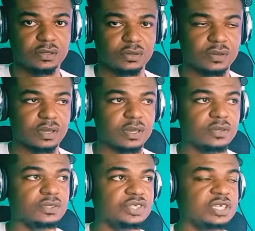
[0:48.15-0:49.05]
okay,
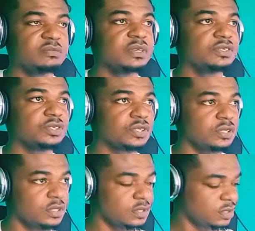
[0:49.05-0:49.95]
your G major,
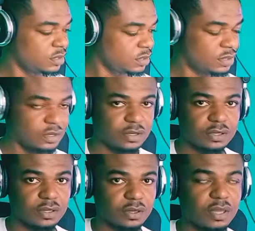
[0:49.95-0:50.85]

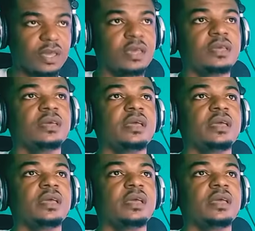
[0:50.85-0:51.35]
okay?